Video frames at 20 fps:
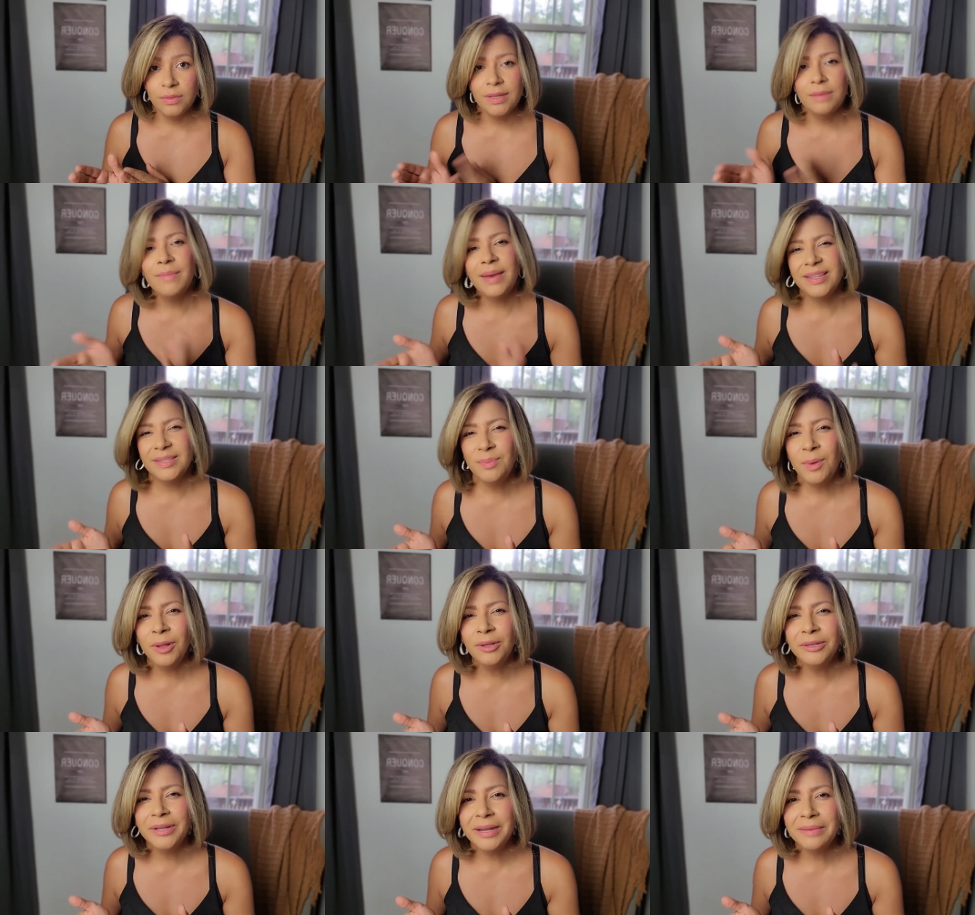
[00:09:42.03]
And by
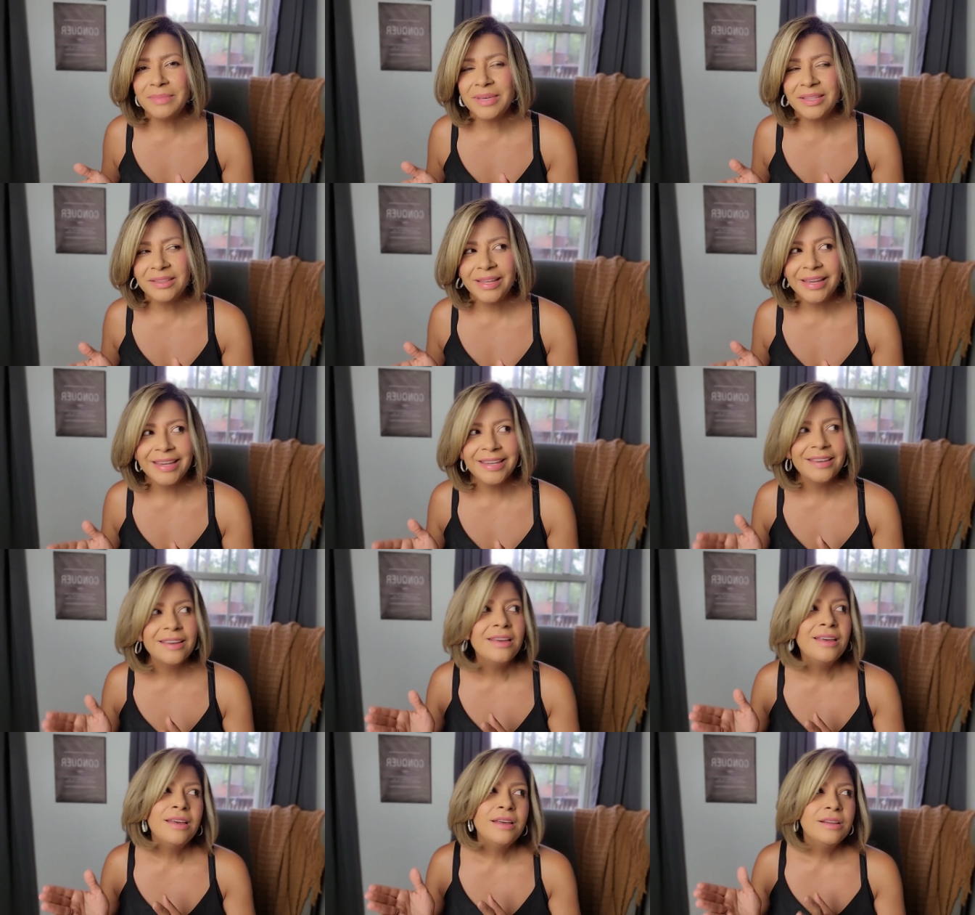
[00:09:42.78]
smaller, I mean
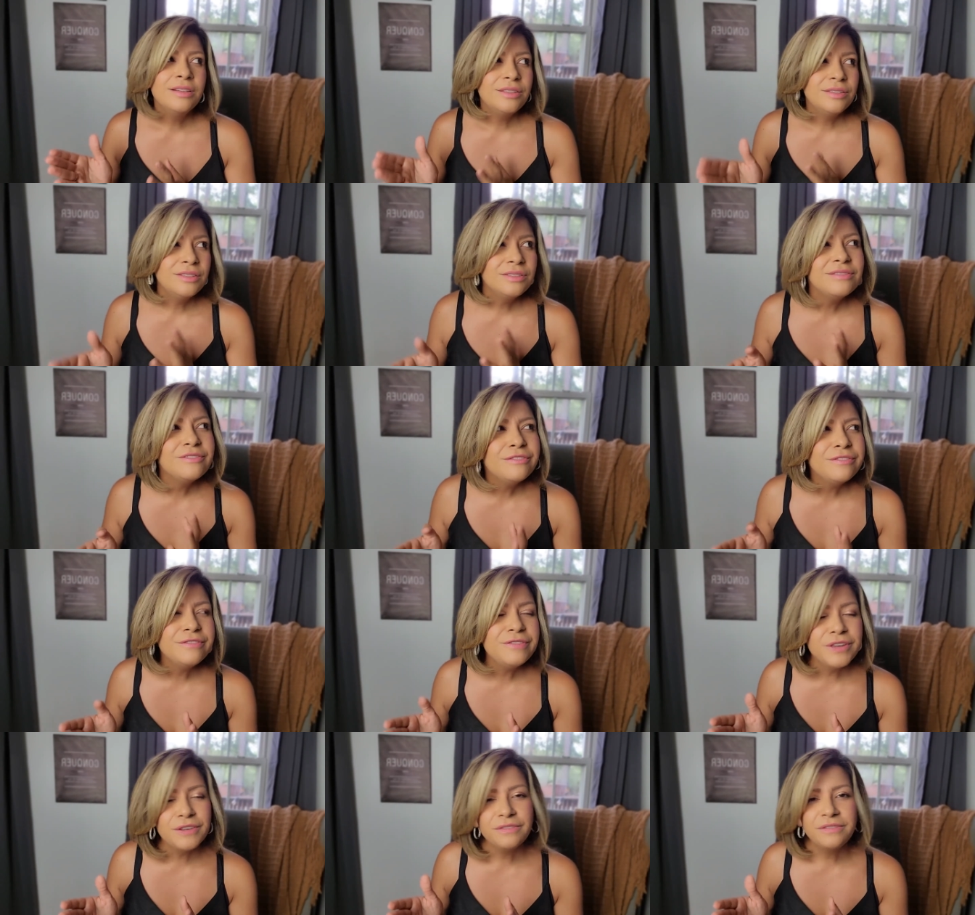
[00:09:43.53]
like
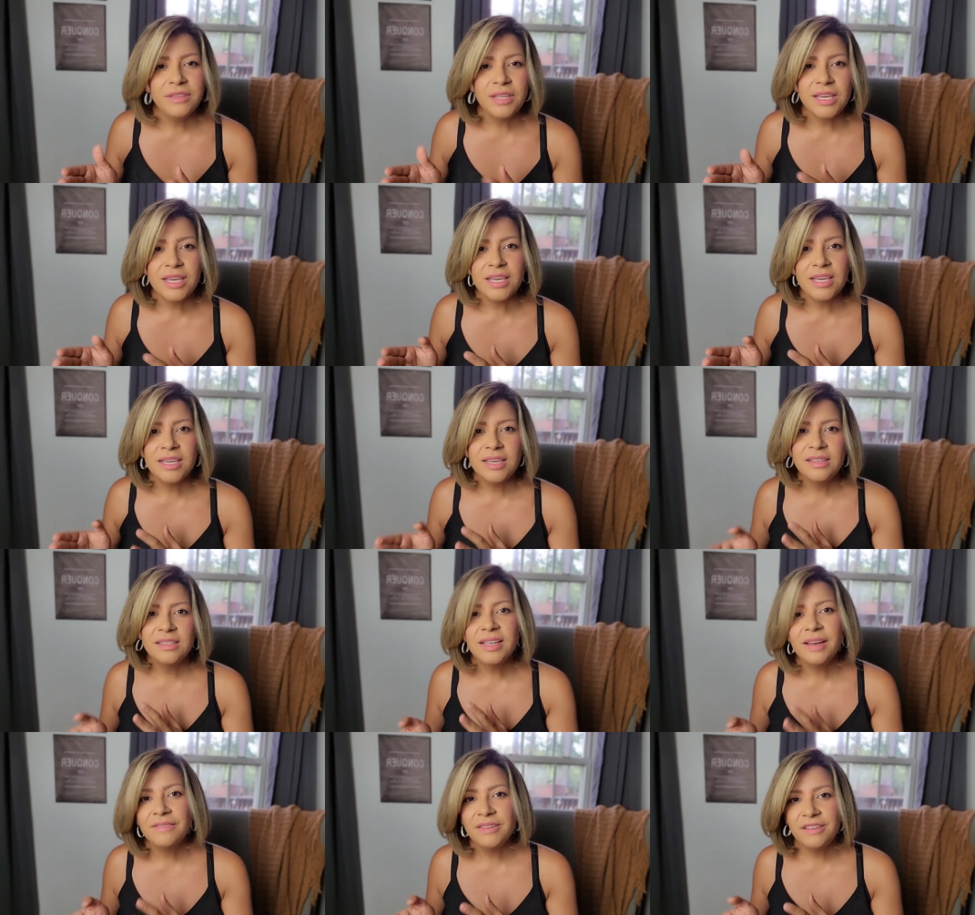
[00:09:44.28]

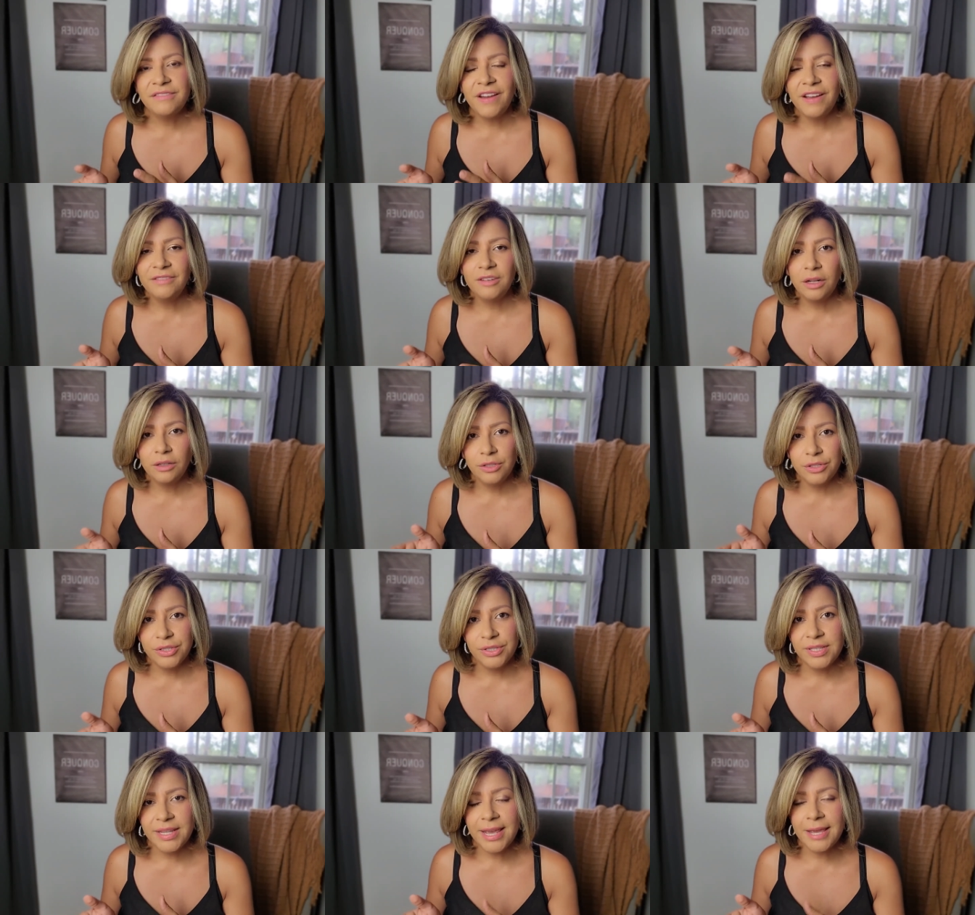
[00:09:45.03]
$50,
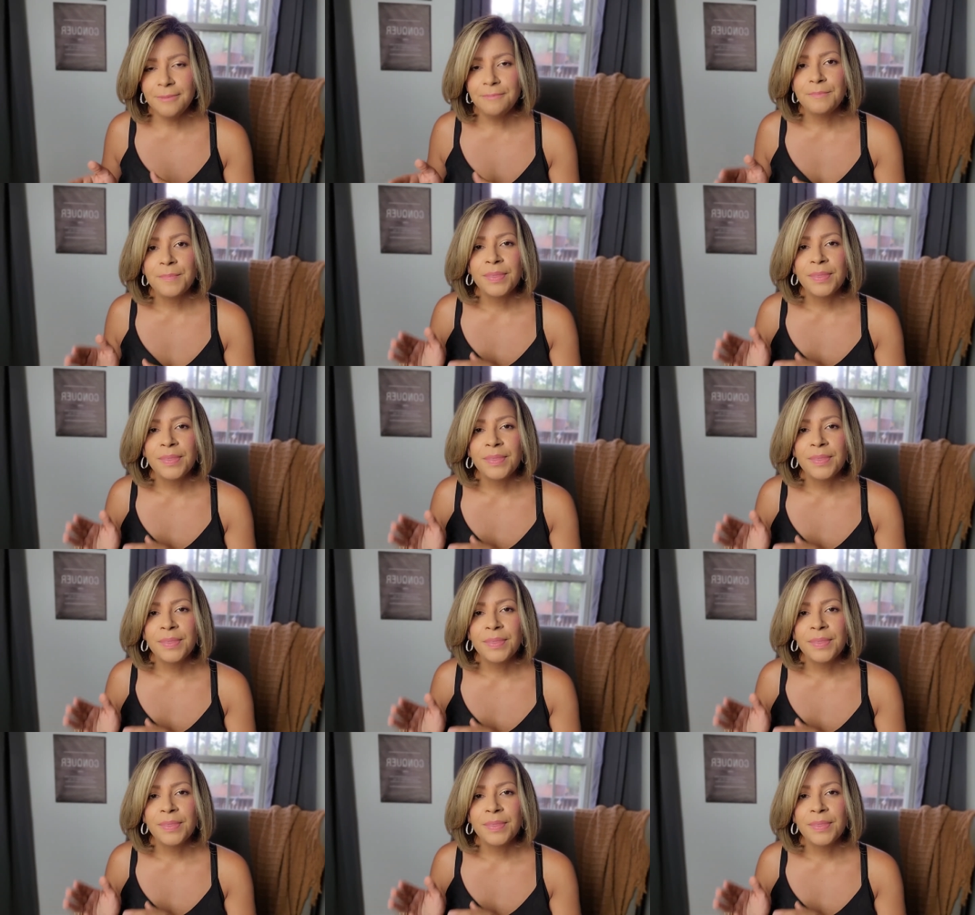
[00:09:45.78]
$75 a day,